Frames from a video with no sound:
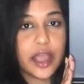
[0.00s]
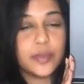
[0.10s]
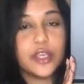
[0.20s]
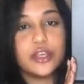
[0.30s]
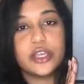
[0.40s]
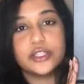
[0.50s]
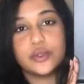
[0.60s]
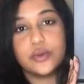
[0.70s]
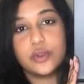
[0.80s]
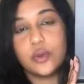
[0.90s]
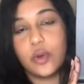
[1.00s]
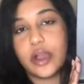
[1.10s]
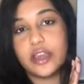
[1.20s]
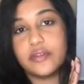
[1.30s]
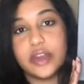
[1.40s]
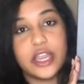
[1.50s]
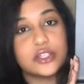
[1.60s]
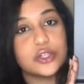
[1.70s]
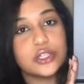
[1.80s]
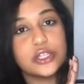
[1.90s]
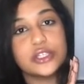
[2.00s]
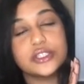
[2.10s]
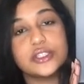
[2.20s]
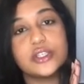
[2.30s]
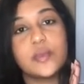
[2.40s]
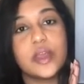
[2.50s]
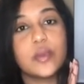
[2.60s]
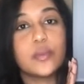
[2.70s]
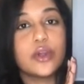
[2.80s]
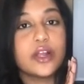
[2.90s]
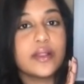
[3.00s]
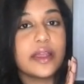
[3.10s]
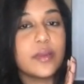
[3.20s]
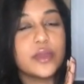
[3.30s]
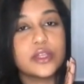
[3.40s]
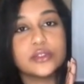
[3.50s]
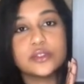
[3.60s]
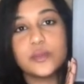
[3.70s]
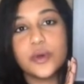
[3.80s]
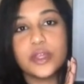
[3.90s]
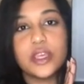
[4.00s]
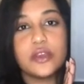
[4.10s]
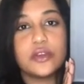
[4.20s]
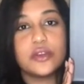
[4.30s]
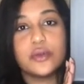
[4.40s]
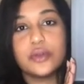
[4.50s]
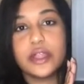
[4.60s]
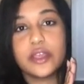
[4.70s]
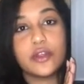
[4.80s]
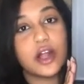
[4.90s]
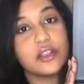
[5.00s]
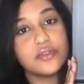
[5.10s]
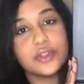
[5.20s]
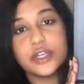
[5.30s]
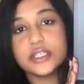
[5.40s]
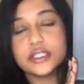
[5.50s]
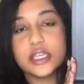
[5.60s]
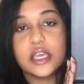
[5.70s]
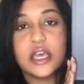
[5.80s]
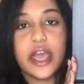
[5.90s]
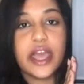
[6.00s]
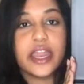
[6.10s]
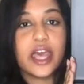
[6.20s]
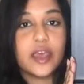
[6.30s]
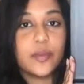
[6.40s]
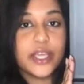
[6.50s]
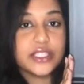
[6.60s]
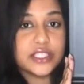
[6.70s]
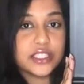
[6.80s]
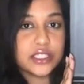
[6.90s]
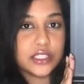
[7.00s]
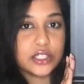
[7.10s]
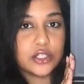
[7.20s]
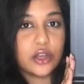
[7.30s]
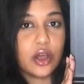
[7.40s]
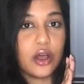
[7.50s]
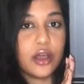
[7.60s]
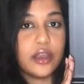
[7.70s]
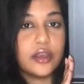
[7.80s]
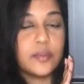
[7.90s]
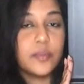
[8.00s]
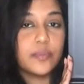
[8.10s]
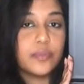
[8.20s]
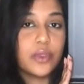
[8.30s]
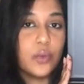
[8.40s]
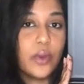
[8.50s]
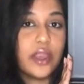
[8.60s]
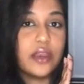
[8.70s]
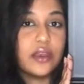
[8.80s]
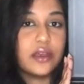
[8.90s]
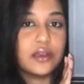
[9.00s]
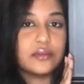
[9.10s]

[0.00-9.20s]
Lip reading: I mean, you can do your kind of natural looks, you can make it more glam, you can do smoky, you can do your colorful looks, and I base this decision on what